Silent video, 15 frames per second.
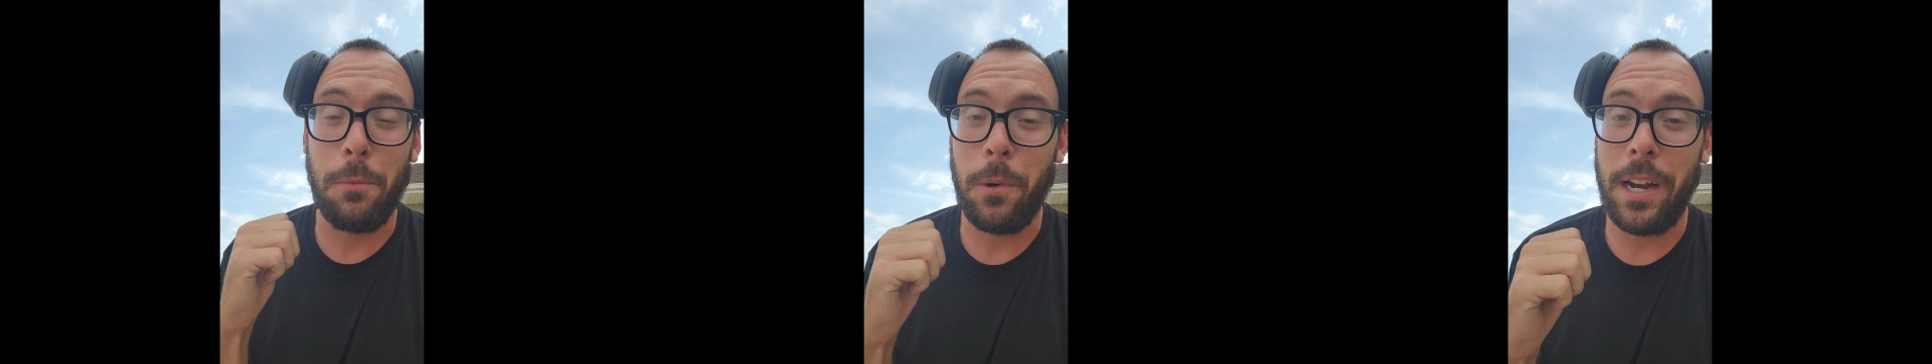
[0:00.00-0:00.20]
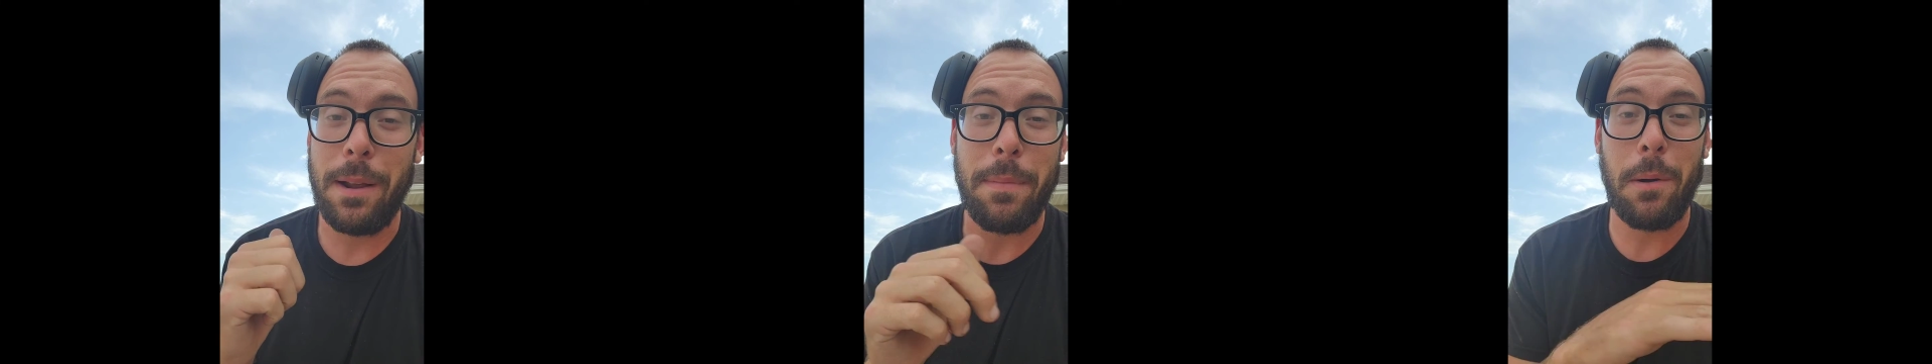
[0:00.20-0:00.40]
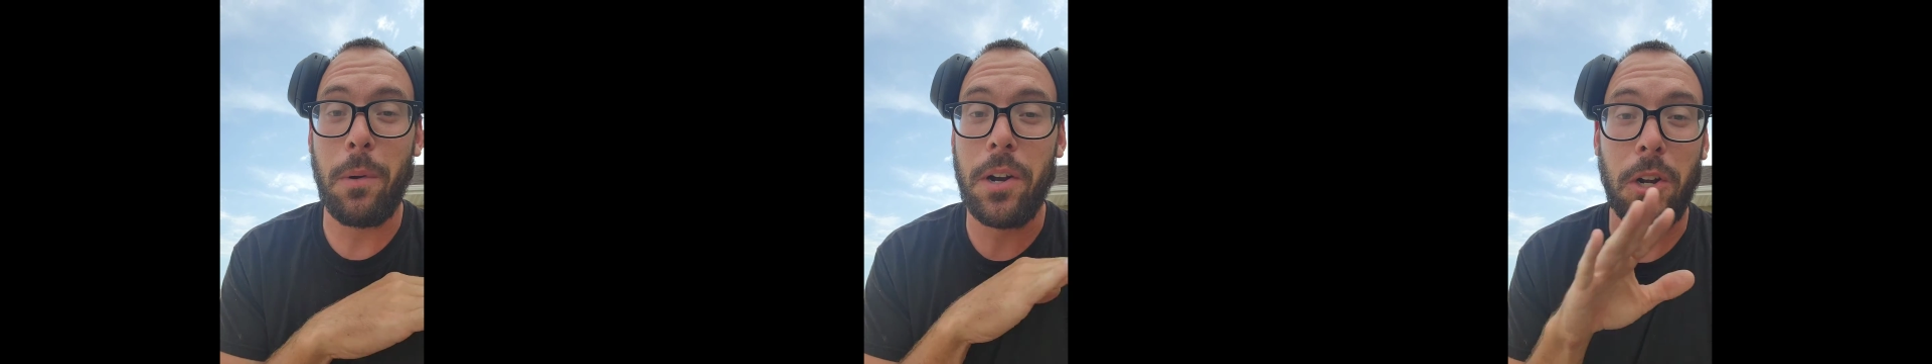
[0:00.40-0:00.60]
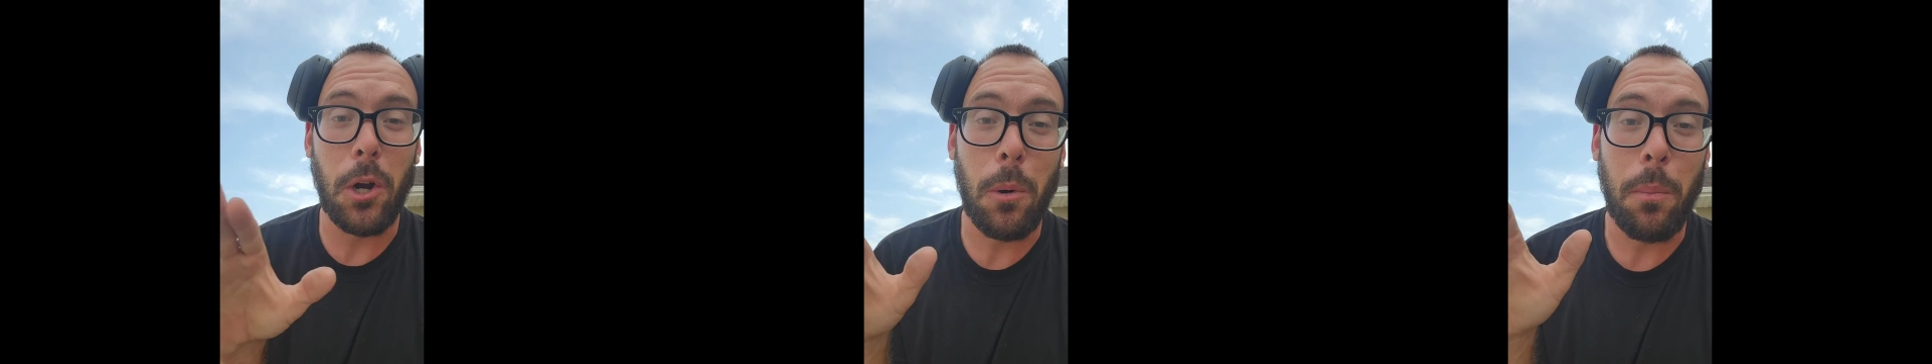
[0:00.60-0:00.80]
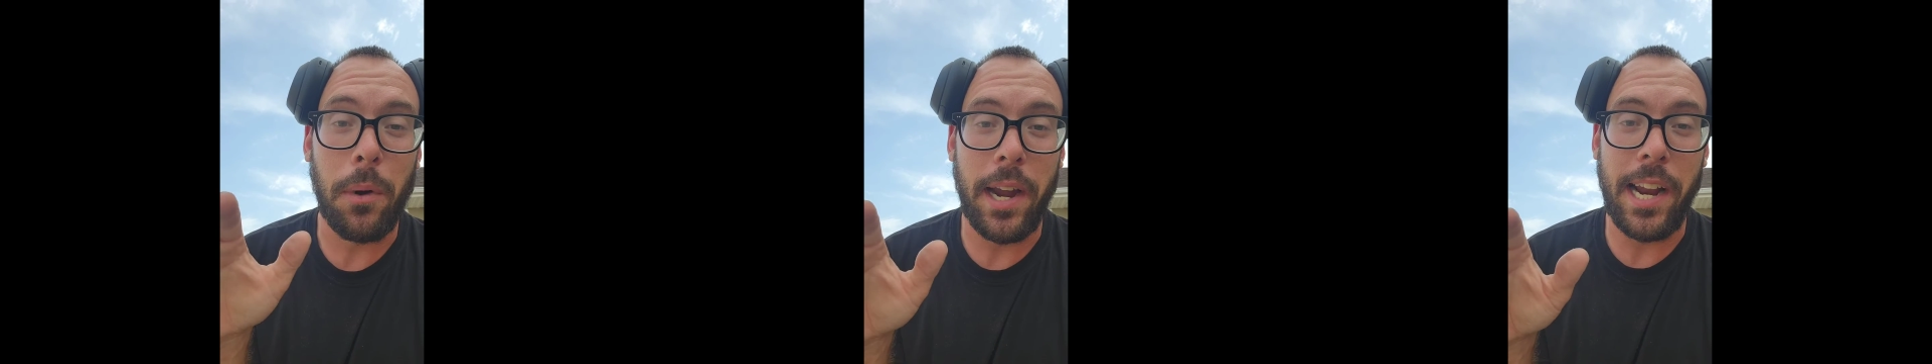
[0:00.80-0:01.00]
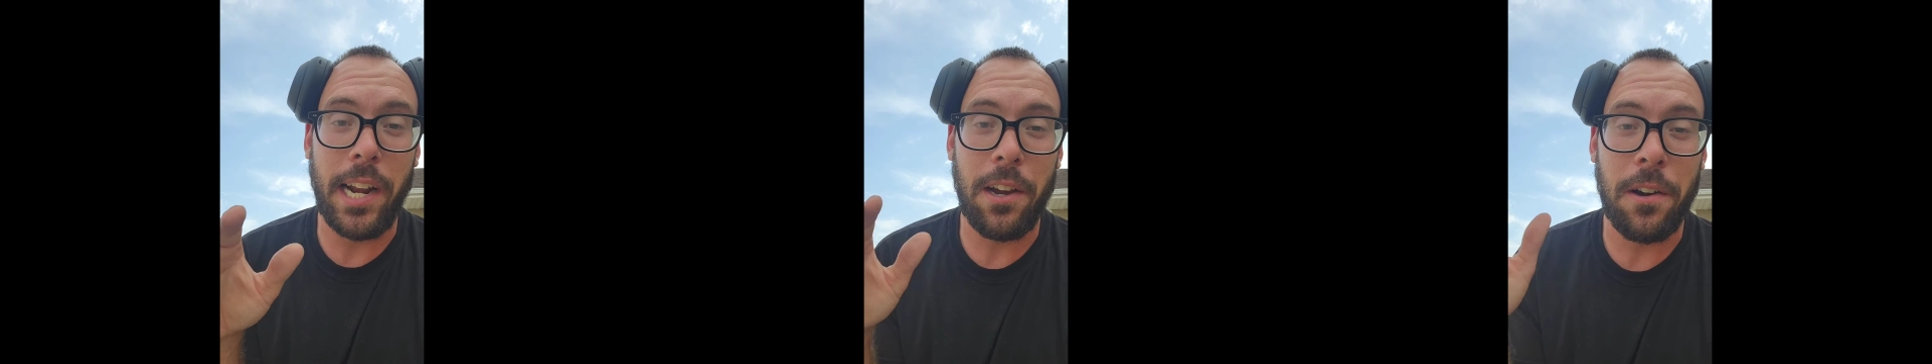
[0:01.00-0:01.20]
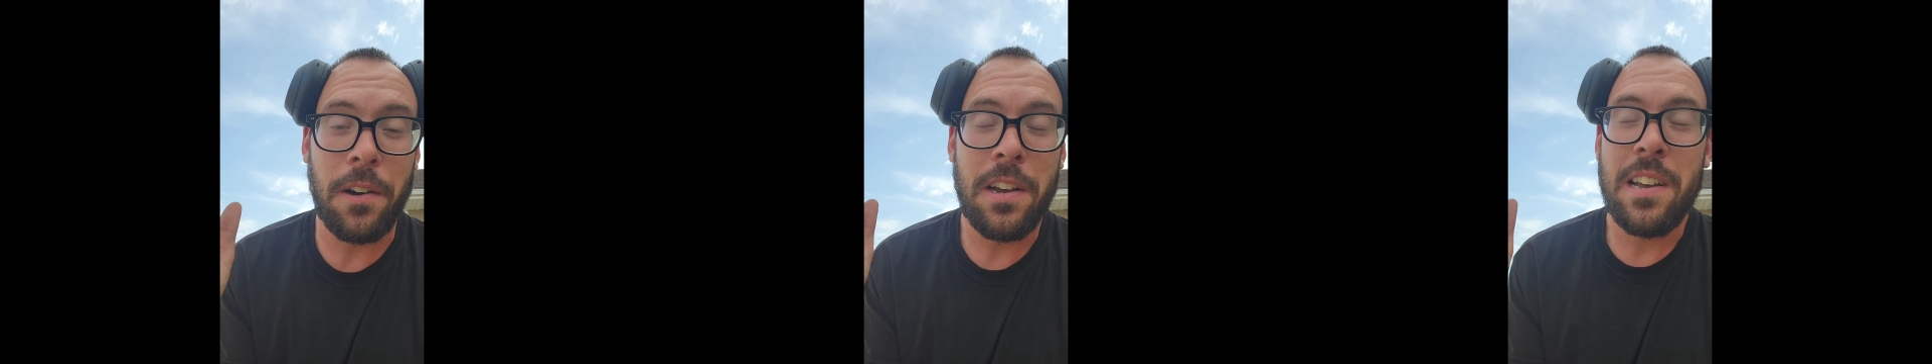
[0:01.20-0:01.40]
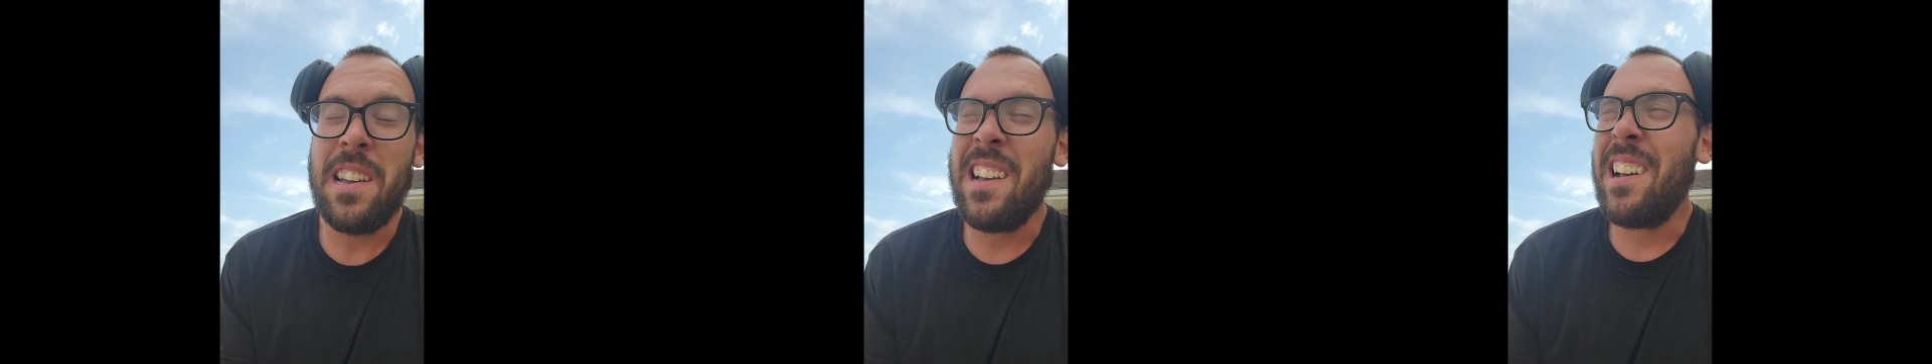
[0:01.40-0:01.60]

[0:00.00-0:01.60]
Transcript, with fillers: rim that were no bueno.